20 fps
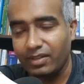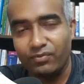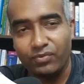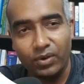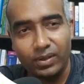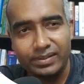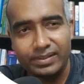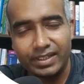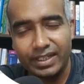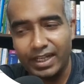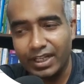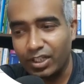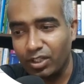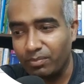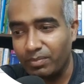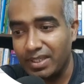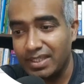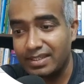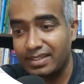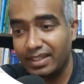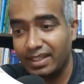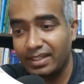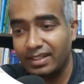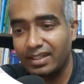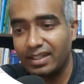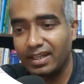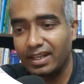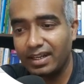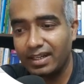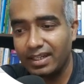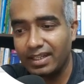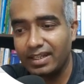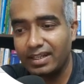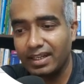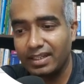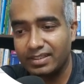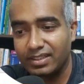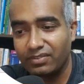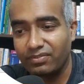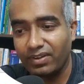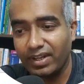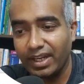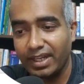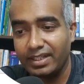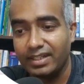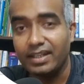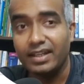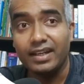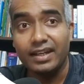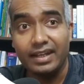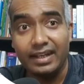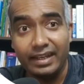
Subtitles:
And false negative means incorrectly classified